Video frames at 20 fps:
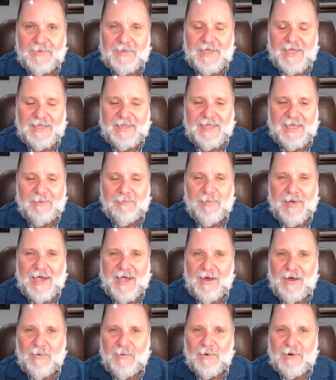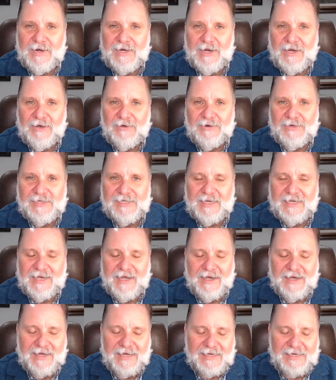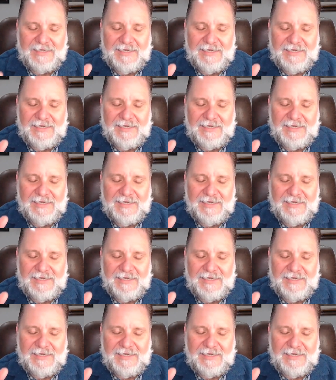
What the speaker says: that power in noticing God,